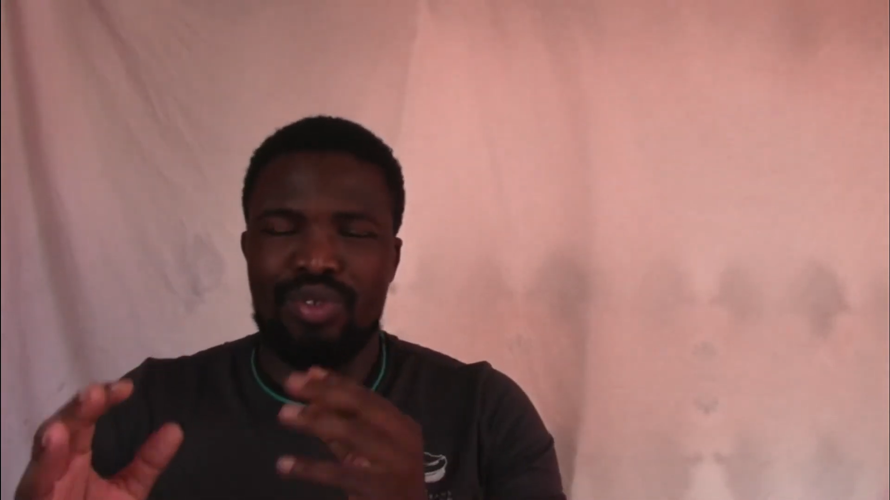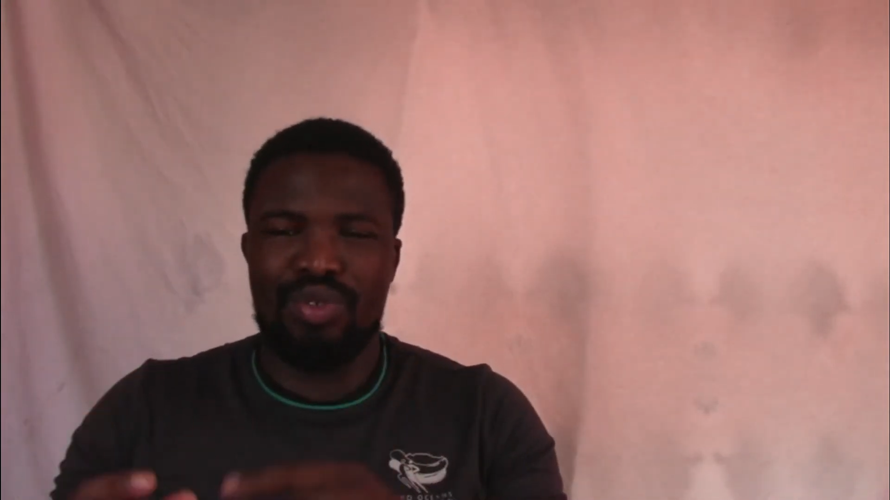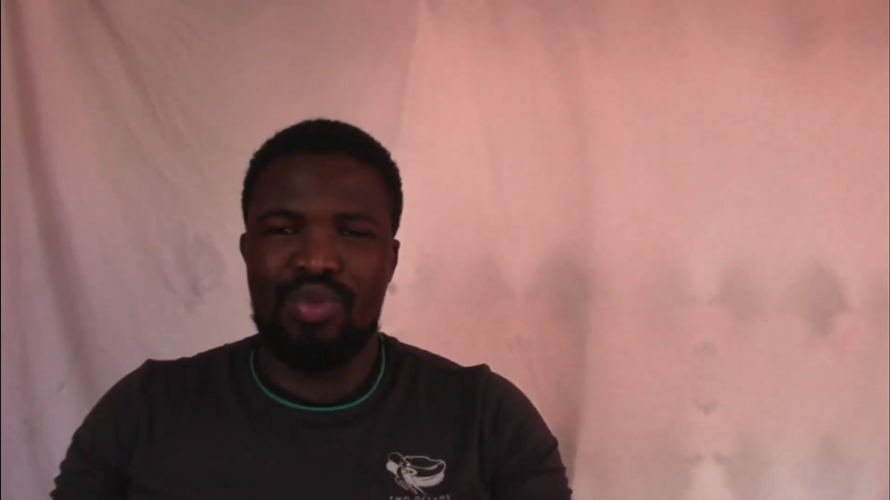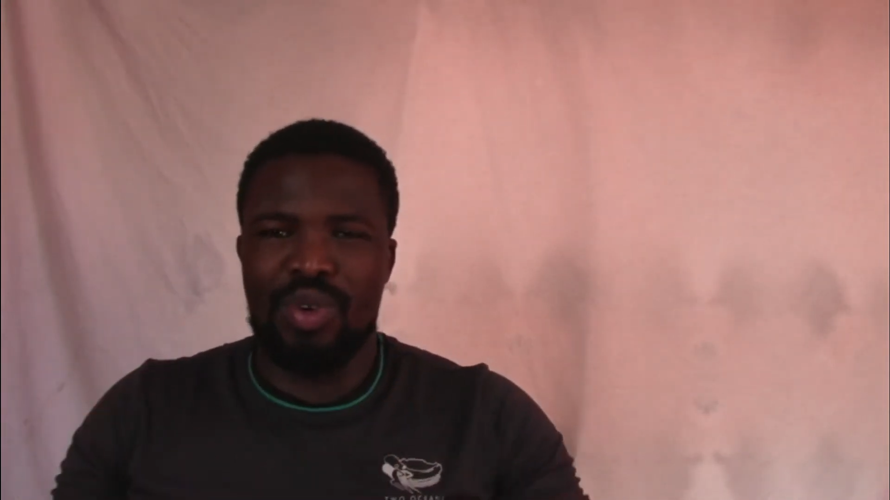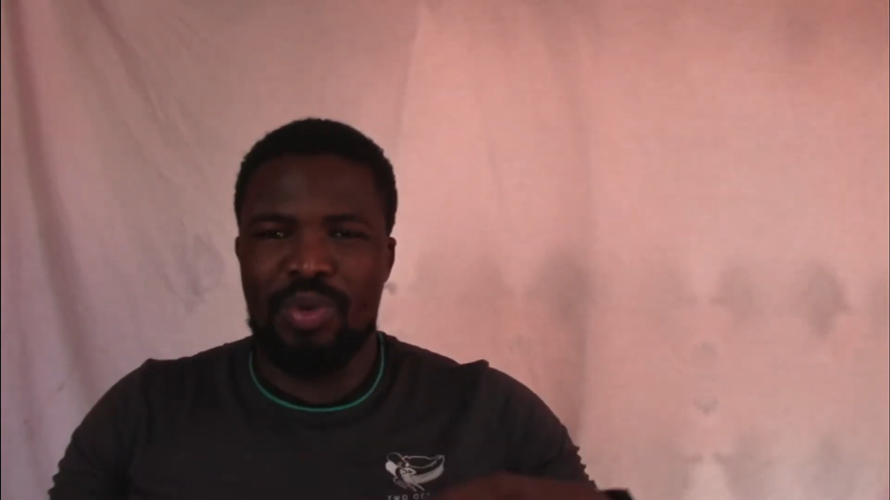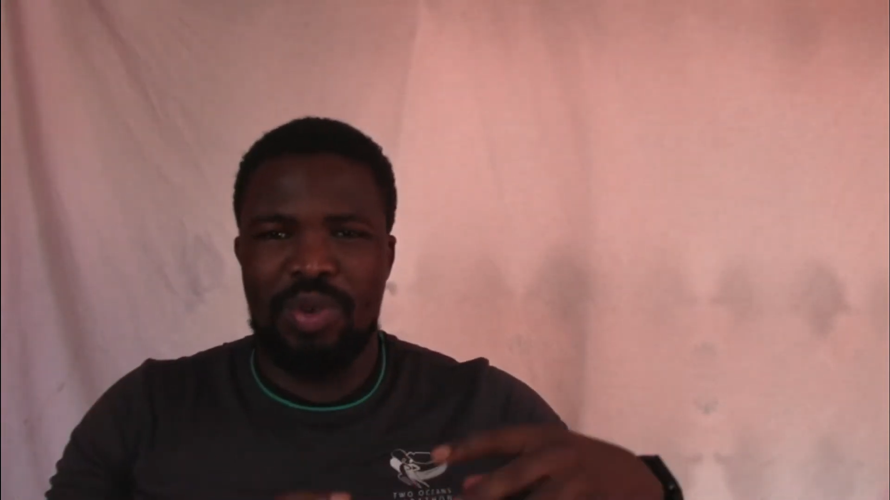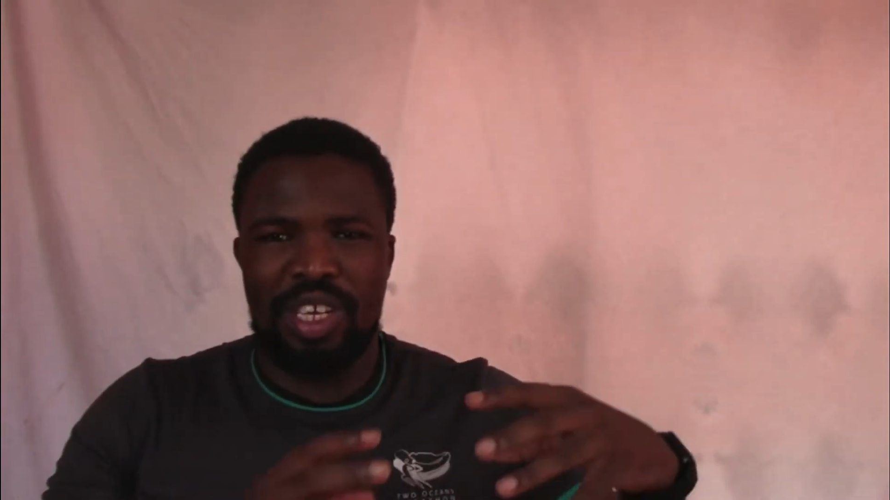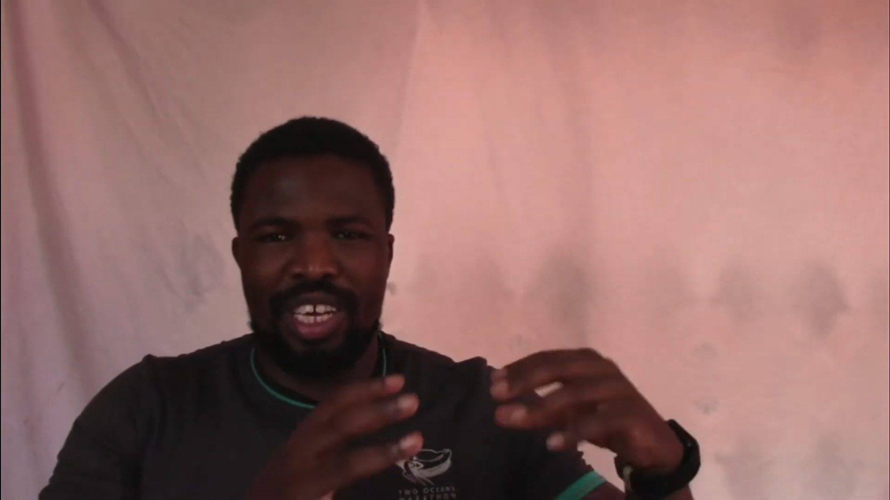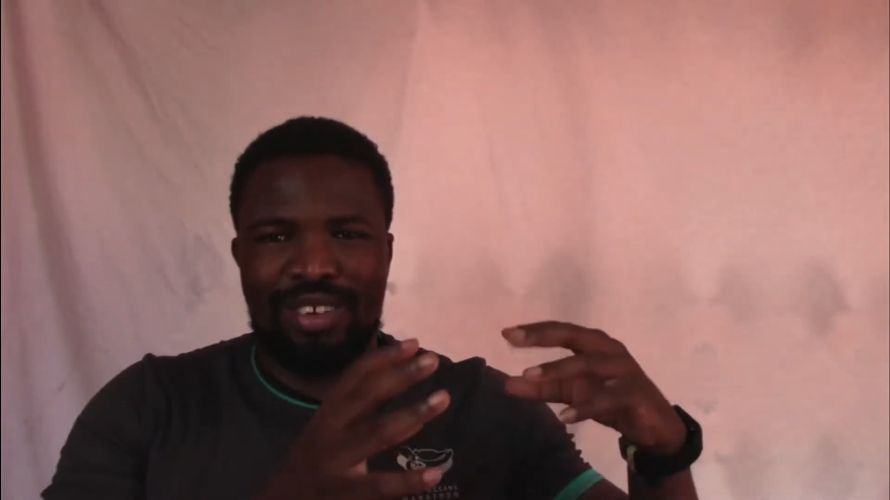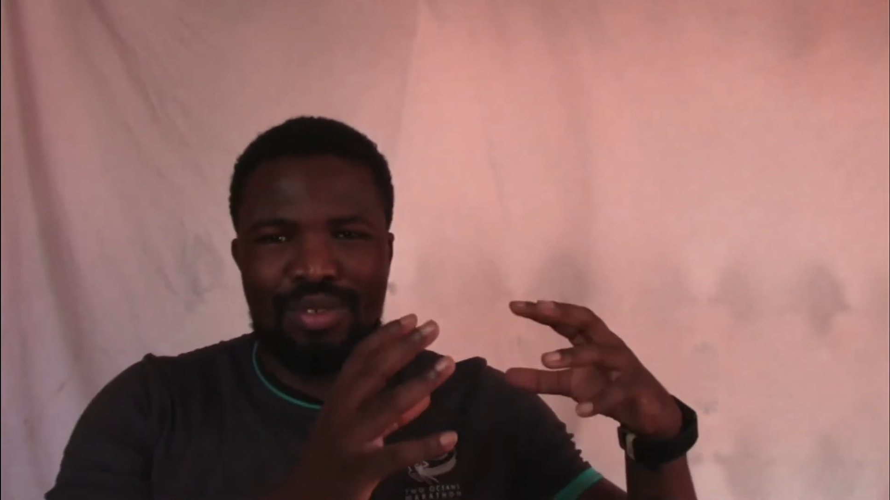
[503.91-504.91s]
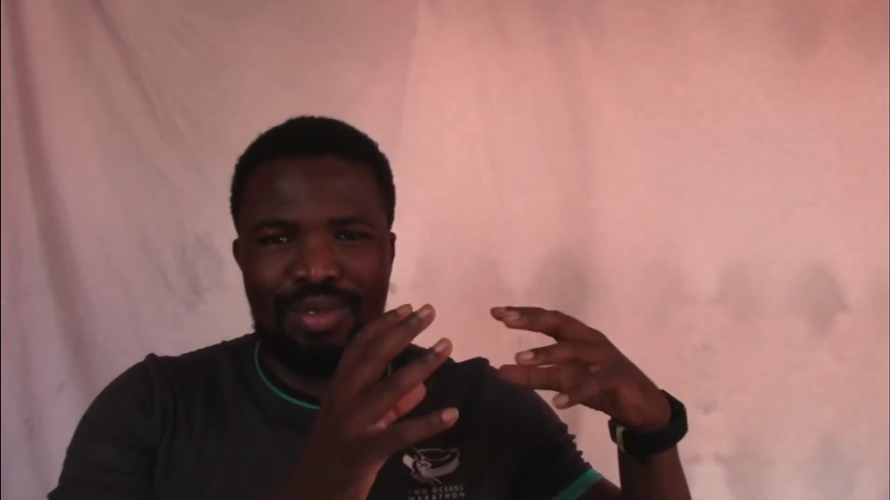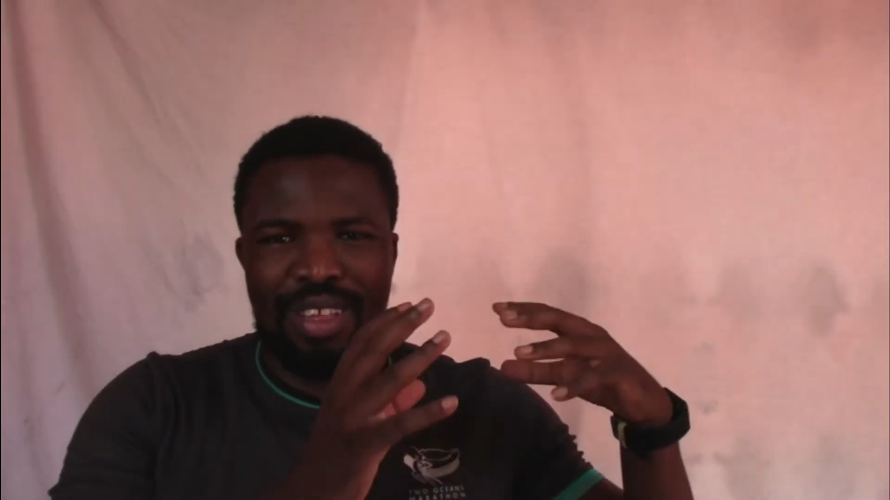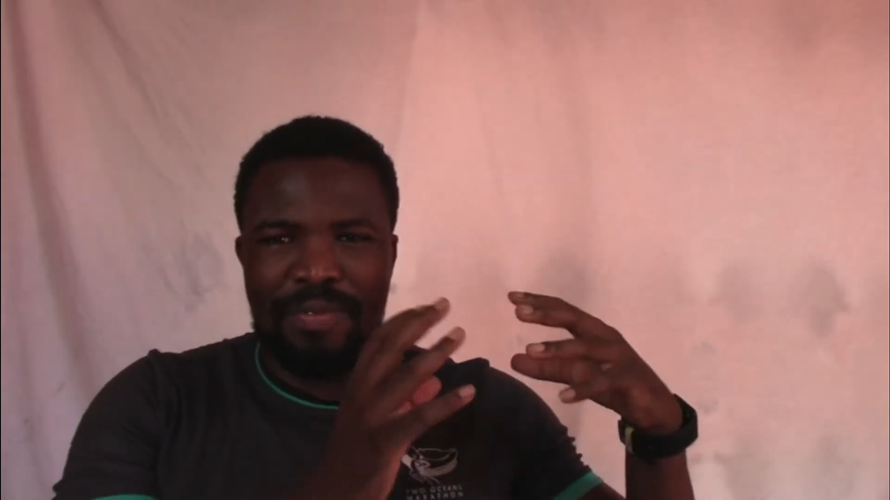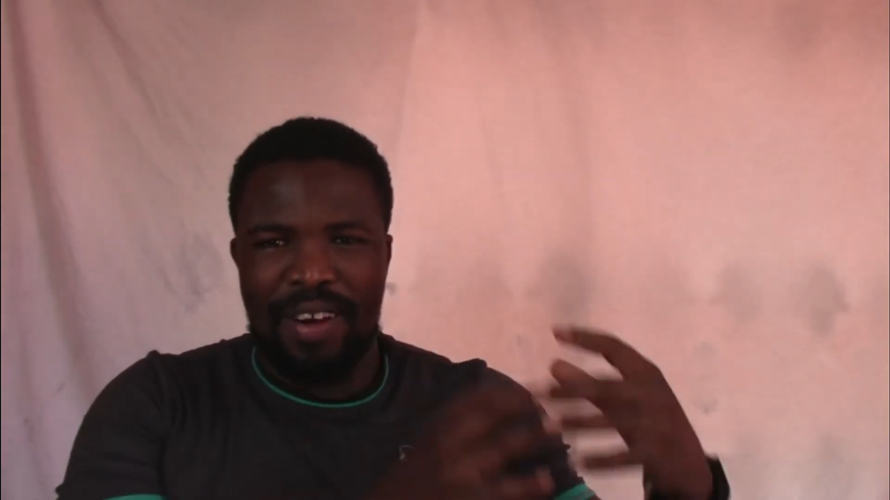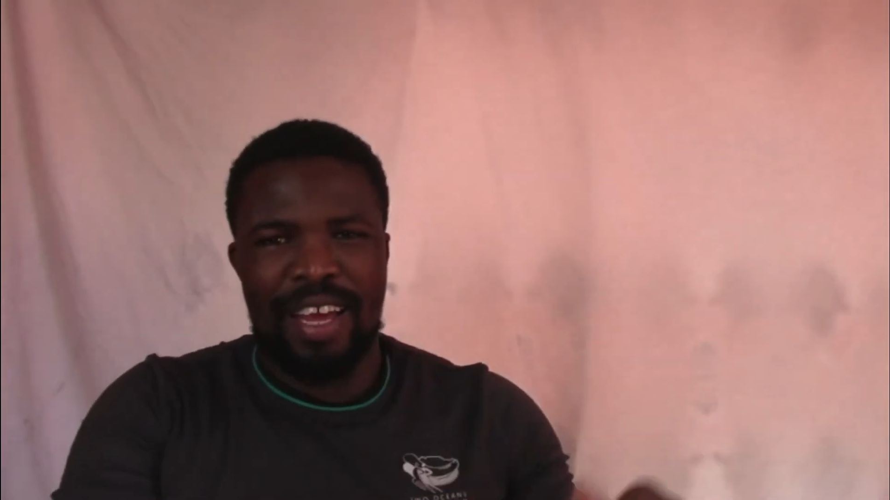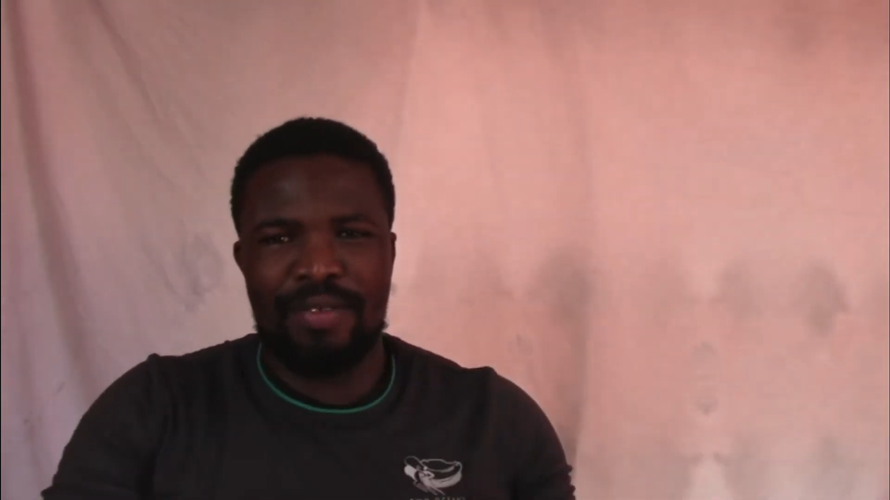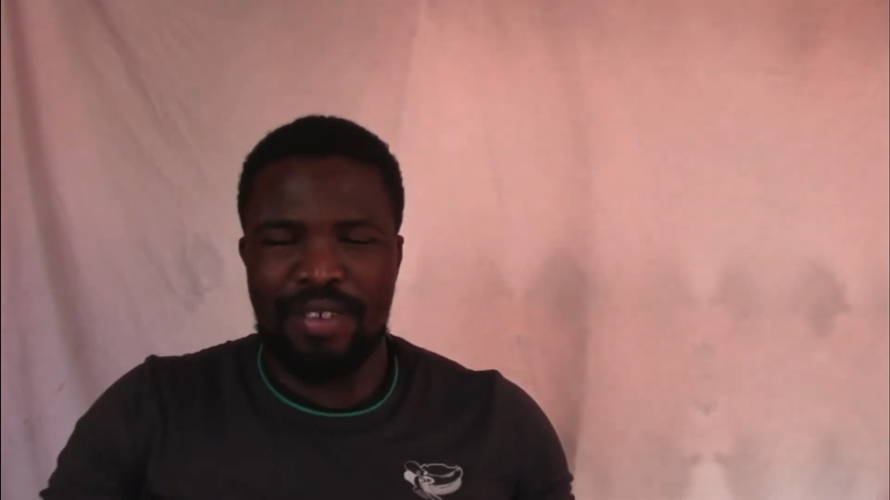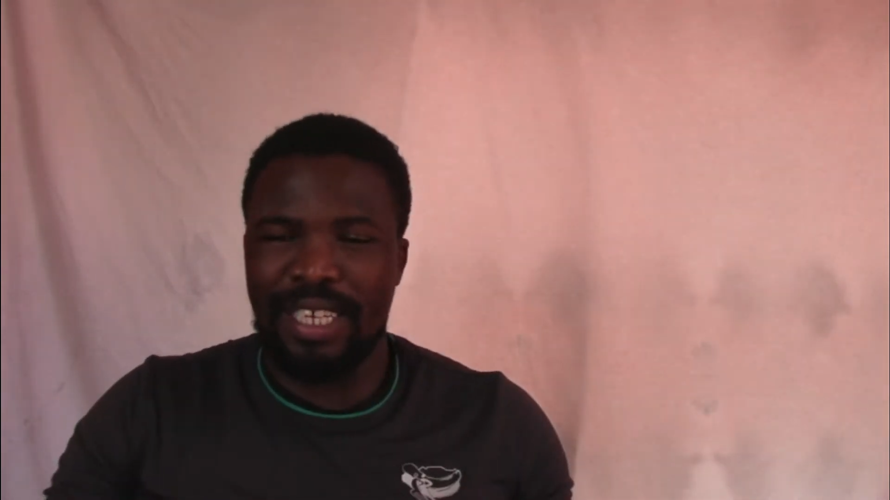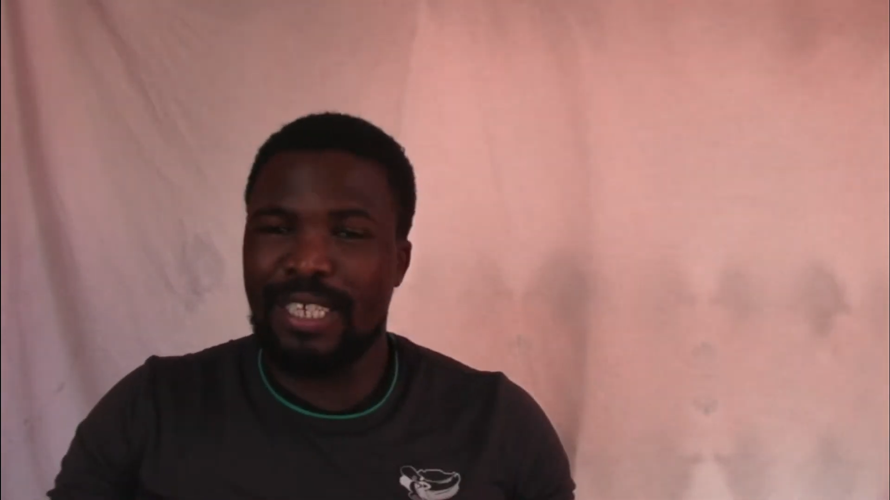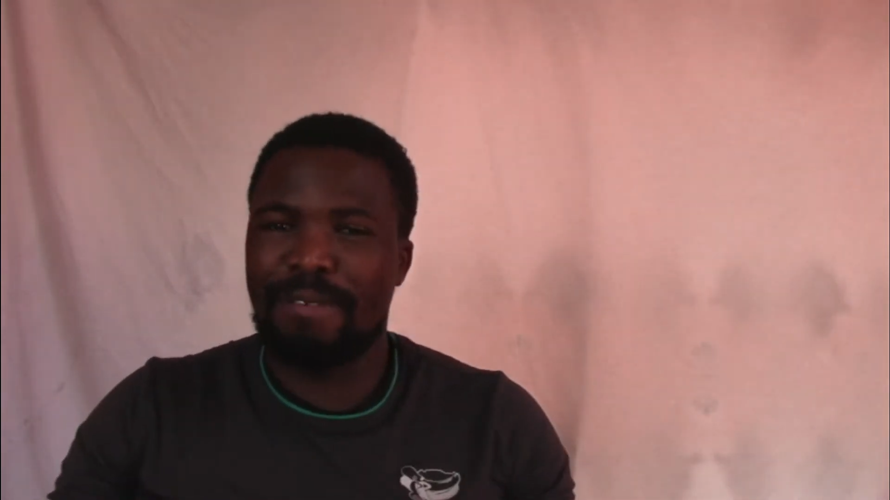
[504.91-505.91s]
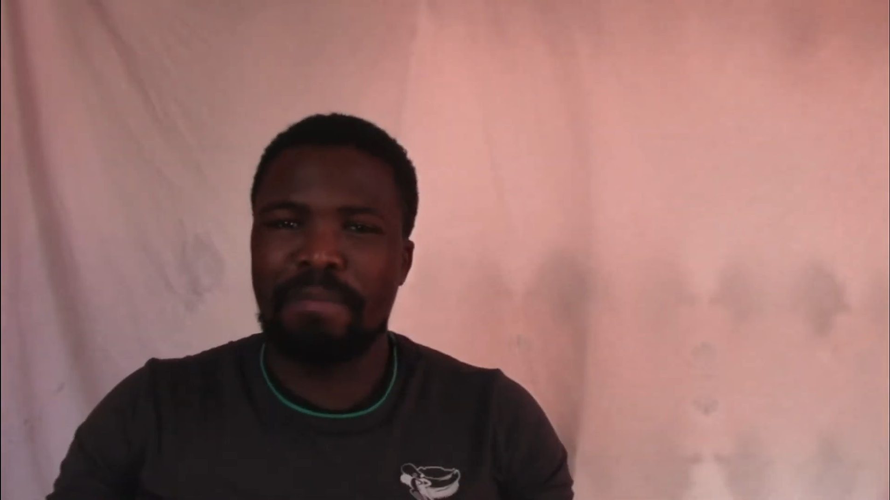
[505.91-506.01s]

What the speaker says: do when we get to the flight phase